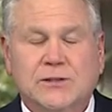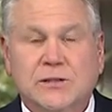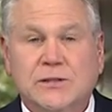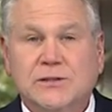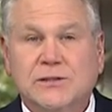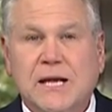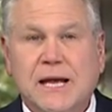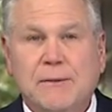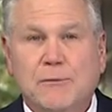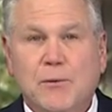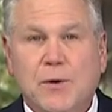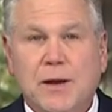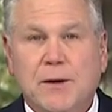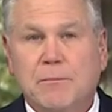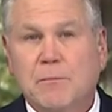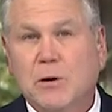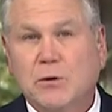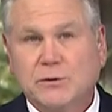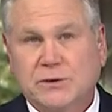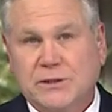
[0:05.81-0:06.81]
the same week
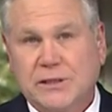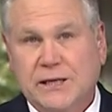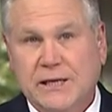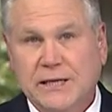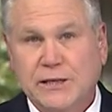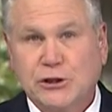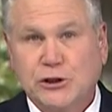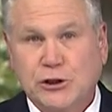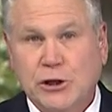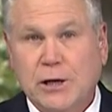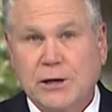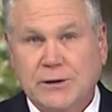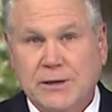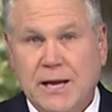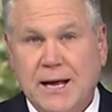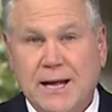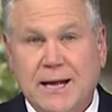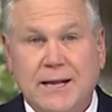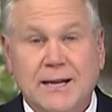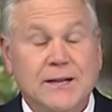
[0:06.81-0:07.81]
most cities shut
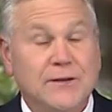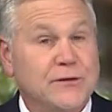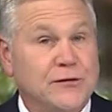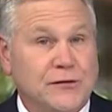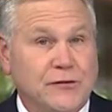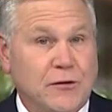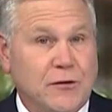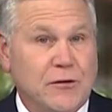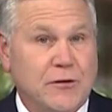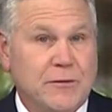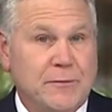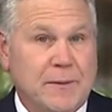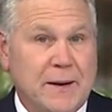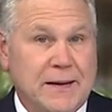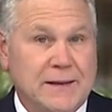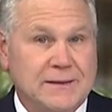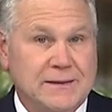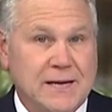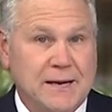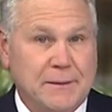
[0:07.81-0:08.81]
down at the start of the
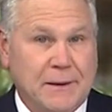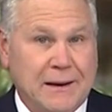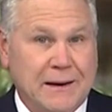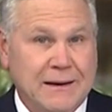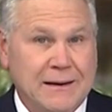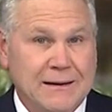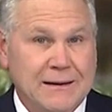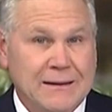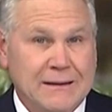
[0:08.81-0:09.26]
pandemic.